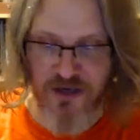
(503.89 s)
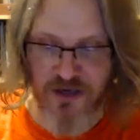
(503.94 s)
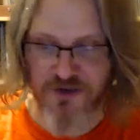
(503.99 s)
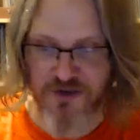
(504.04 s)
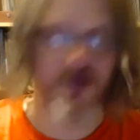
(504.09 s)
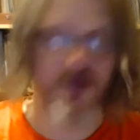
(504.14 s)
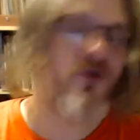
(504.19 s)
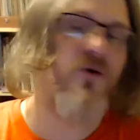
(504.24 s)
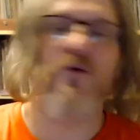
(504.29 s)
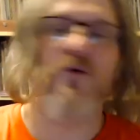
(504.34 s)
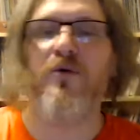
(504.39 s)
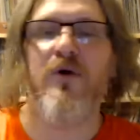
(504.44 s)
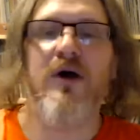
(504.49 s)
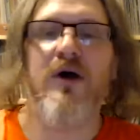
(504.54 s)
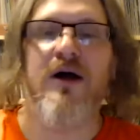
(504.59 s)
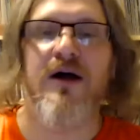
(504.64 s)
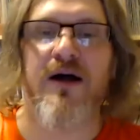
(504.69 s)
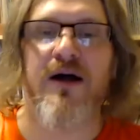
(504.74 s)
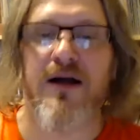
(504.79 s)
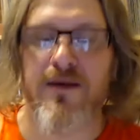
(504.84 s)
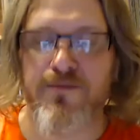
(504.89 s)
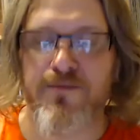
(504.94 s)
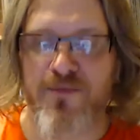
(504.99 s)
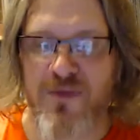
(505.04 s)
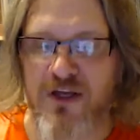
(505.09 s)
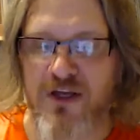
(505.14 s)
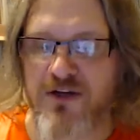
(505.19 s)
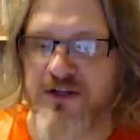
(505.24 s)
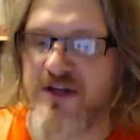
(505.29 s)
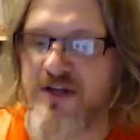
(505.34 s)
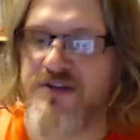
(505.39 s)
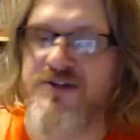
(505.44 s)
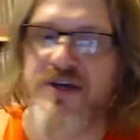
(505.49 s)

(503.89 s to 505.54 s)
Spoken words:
so it does